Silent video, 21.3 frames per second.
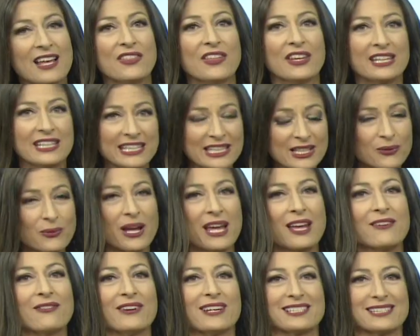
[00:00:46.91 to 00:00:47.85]
The heat
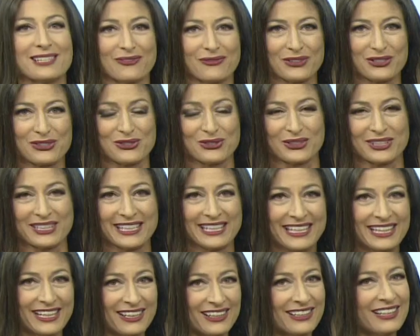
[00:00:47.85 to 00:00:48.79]
wave is officially
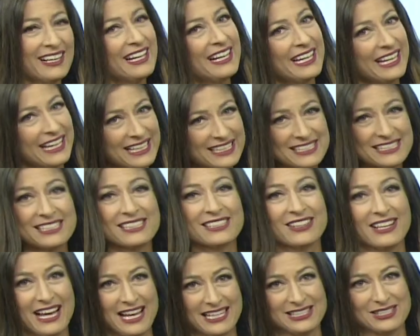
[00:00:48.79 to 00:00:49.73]
here. It's going to
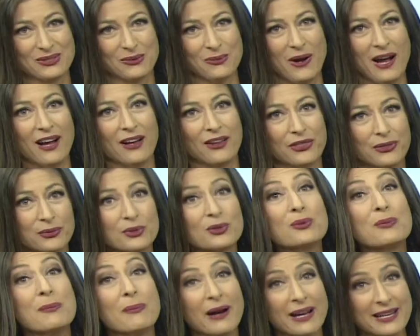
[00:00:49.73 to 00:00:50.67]
last a while
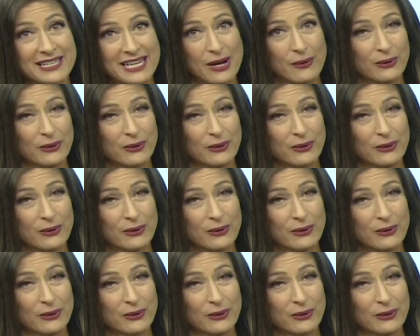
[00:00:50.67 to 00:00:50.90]
through Monday.